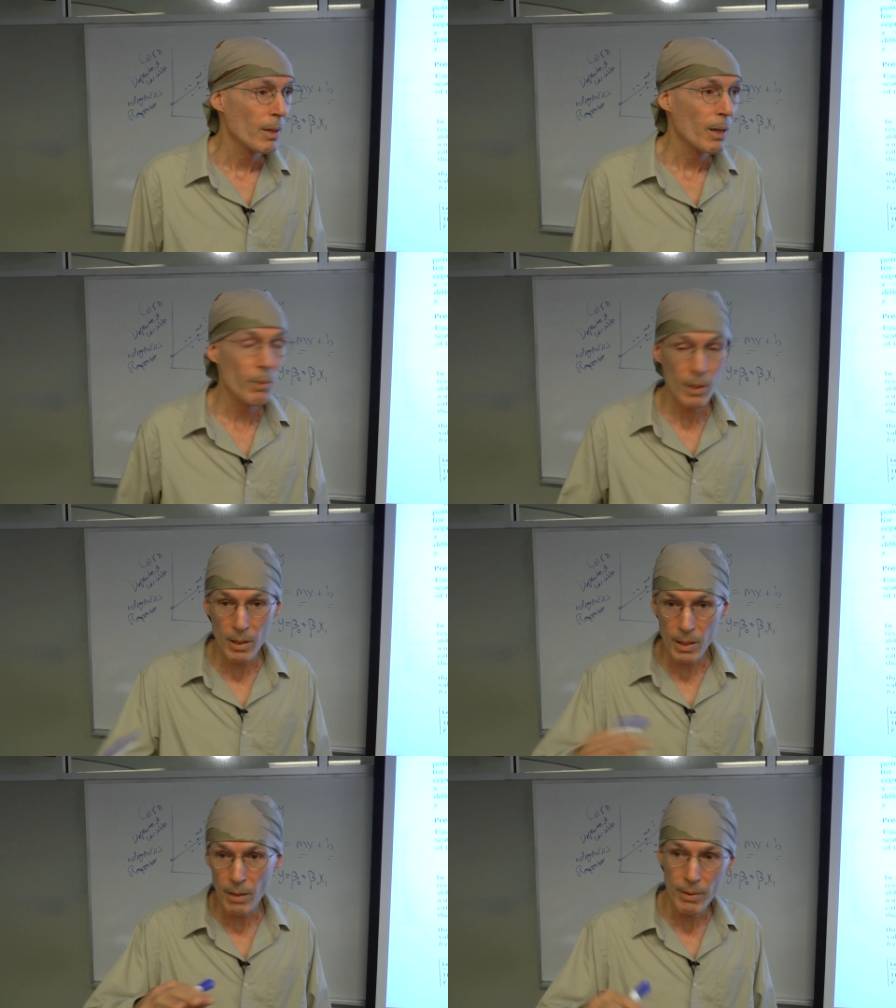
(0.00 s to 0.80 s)
And we're
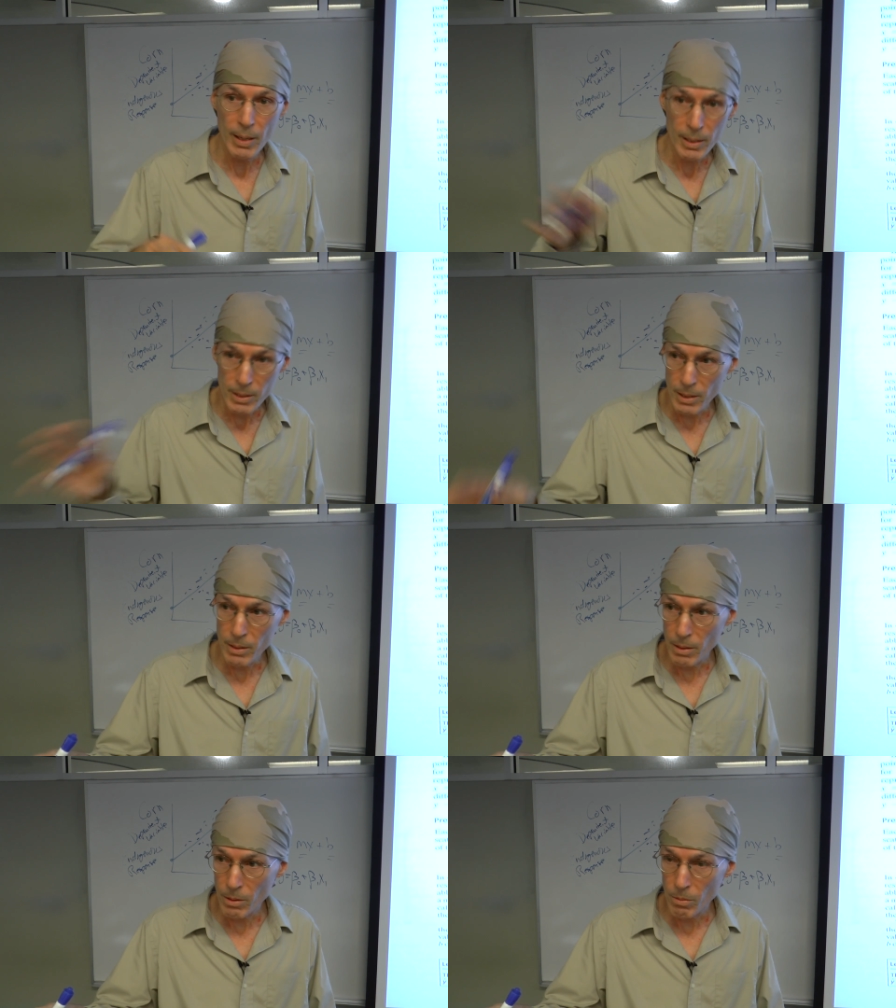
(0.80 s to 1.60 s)
going to cover that
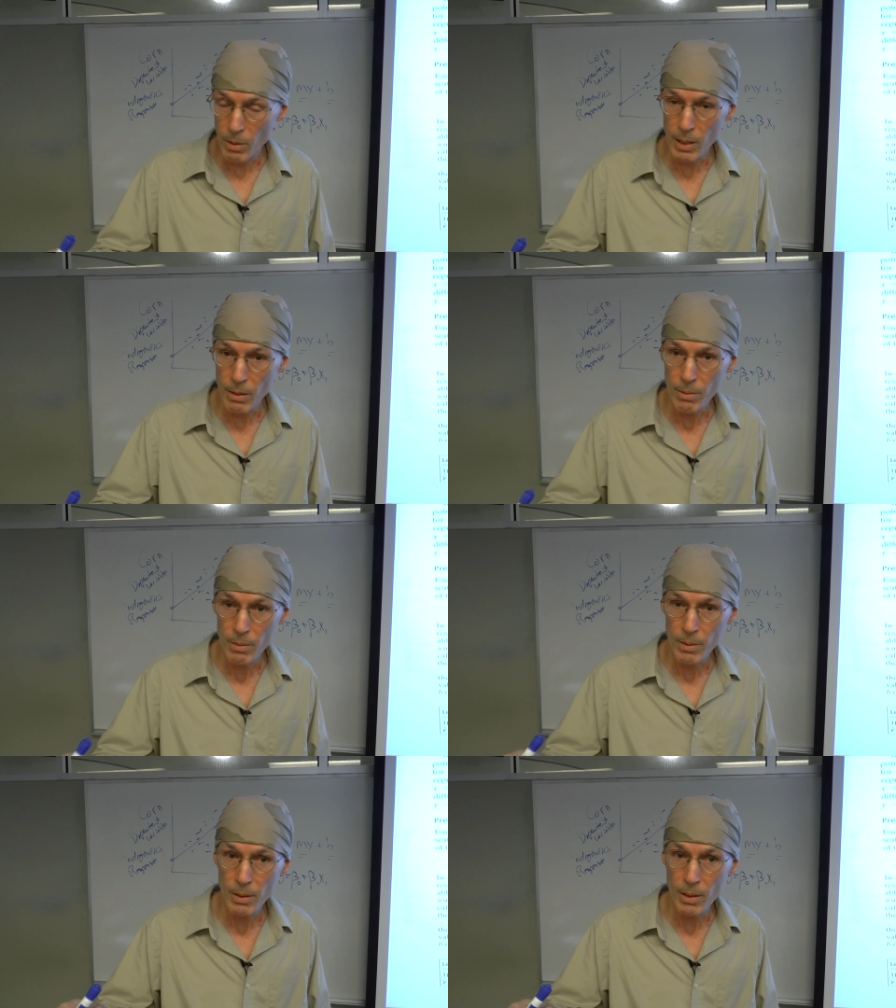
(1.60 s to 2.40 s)
just in a little
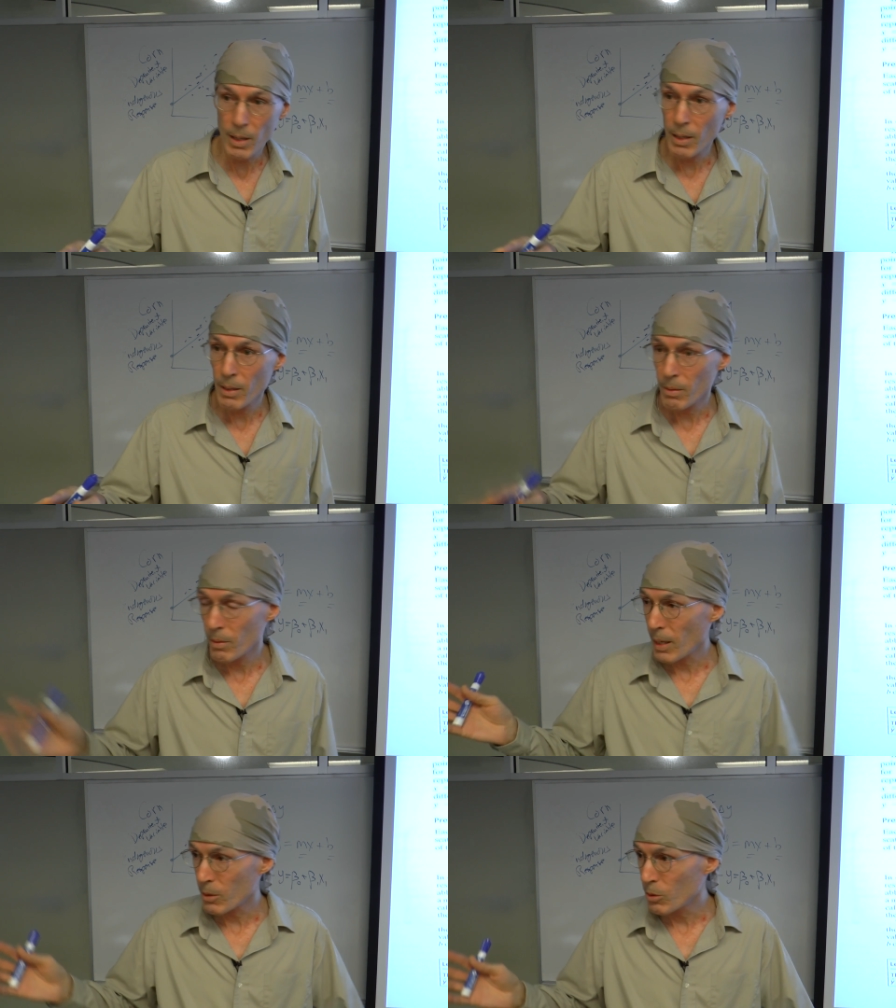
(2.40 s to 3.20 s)
while.
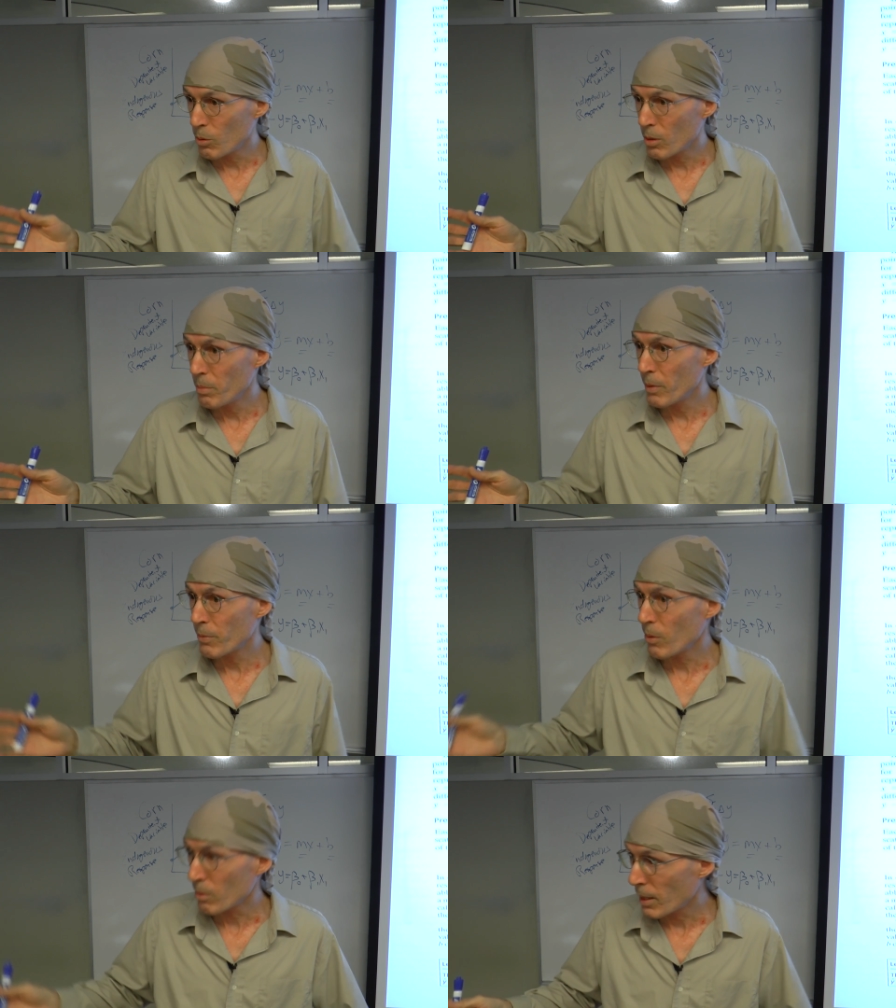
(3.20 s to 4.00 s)
And x2 could be
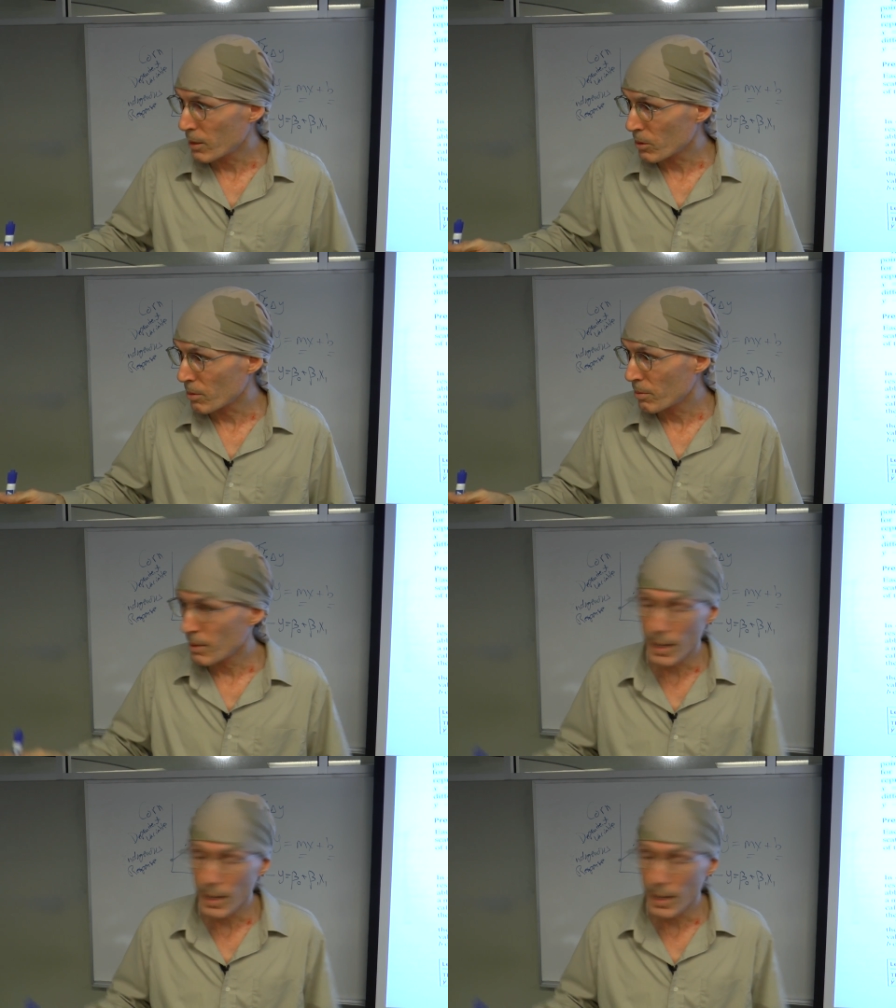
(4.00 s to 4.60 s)
fertilizer.